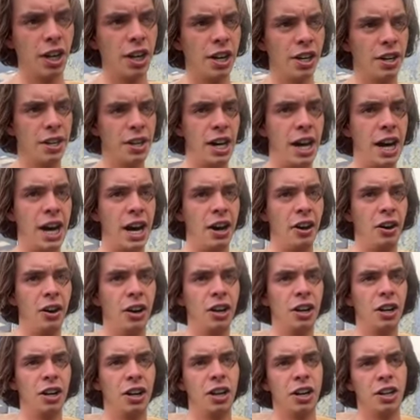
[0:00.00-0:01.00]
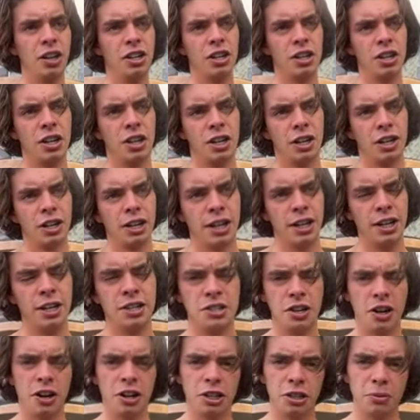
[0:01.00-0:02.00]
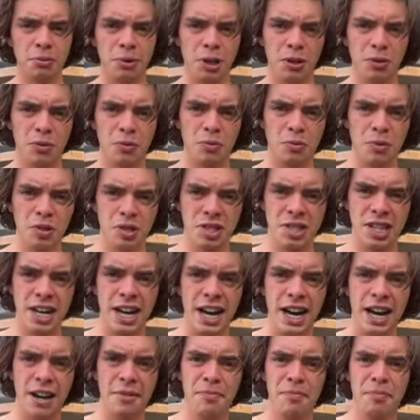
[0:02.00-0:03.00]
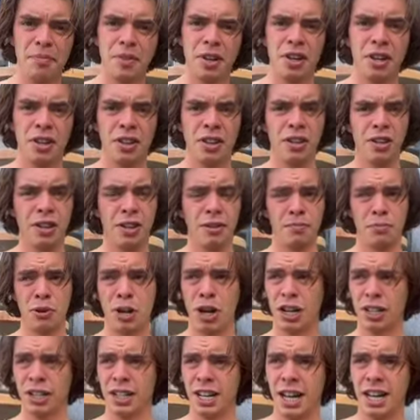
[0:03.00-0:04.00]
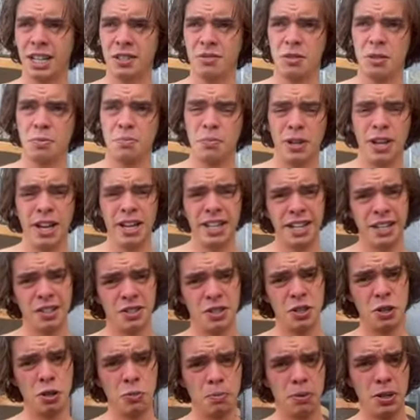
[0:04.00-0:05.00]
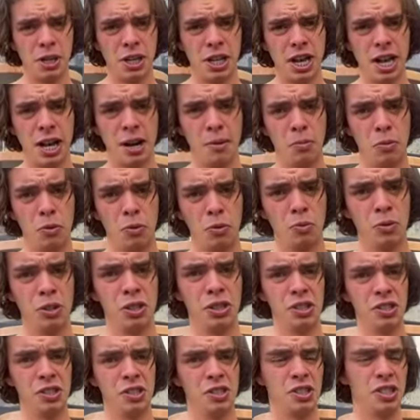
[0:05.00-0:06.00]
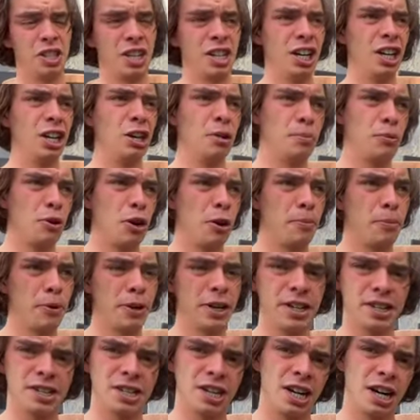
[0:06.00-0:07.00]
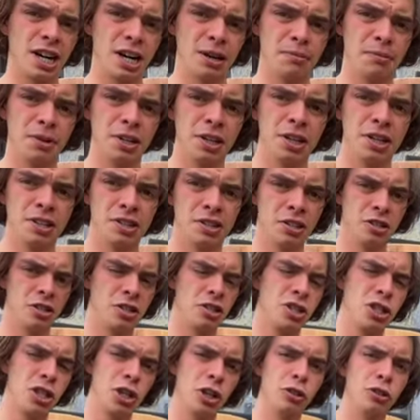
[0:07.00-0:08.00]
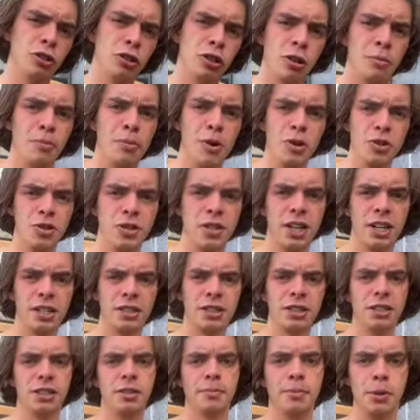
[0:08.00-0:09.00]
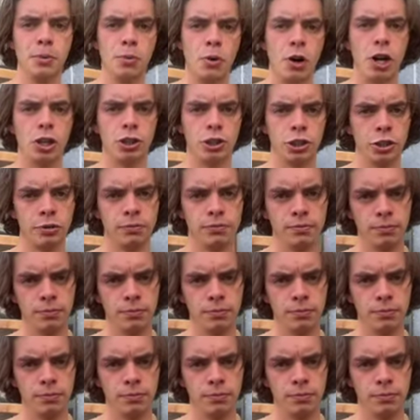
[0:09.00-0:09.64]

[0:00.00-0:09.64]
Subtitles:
Now, his argument was that the broadcast was playing at 2 p.m., which is an inappropriate time since children are most likely to be watching.